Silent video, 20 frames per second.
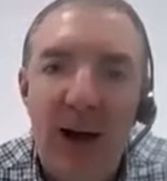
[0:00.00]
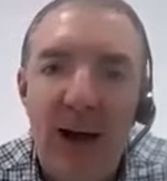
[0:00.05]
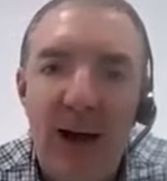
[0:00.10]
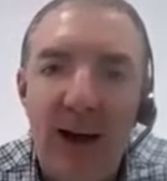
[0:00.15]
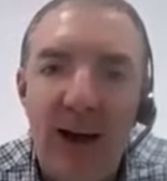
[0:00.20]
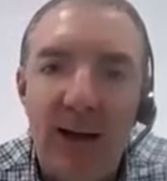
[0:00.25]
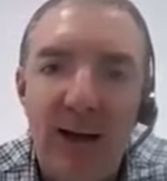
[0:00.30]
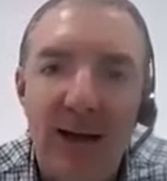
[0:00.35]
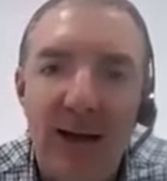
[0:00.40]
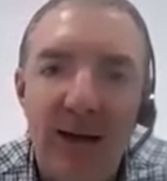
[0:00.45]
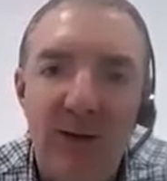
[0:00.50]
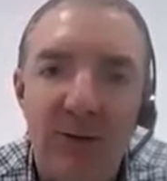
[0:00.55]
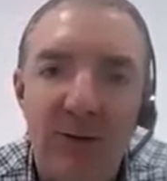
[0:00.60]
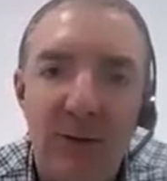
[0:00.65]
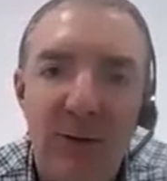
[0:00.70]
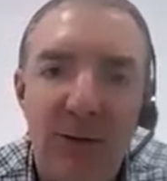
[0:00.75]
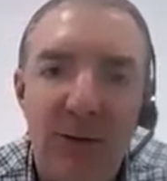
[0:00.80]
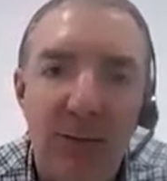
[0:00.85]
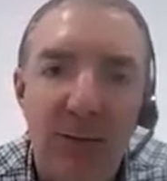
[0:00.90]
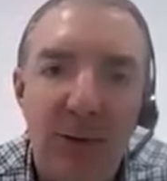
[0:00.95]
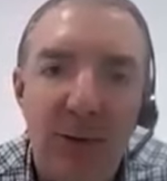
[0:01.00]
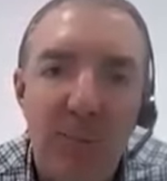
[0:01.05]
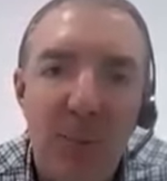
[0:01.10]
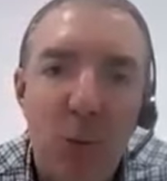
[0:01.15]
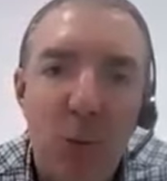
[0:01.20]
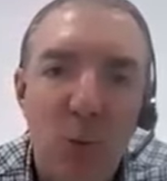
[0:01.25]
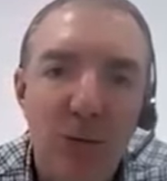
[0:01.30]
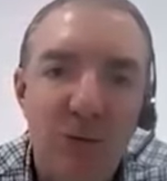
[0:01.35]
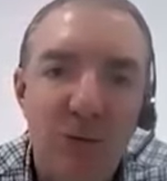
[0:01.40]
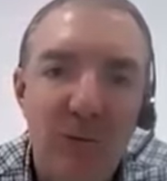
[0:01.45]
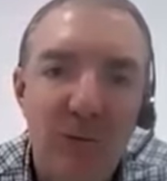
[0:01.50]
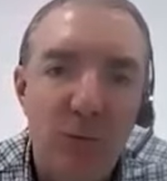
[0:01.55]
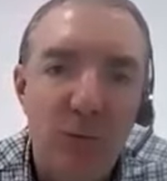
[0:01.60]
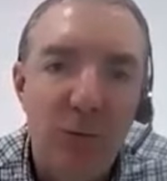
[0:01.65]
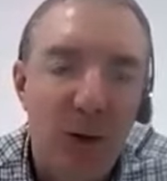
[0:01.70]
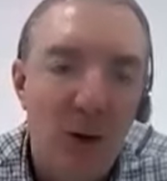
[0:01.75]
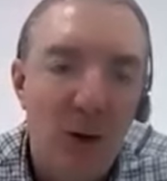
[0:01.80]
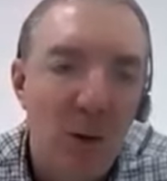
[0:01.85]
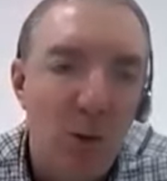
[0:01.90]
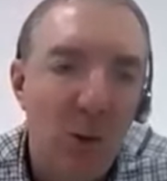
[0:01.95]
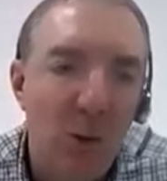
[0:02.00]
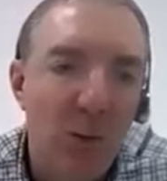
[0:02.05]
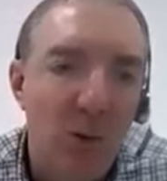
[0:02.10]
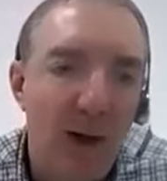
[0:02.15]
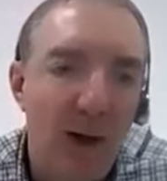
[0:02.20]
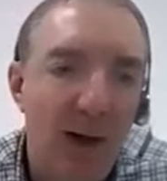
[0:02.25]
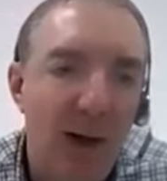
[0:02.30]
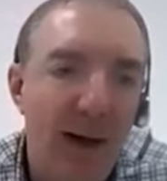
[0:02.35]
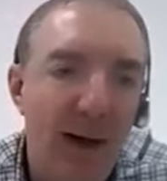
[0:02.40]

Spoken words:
Is an important role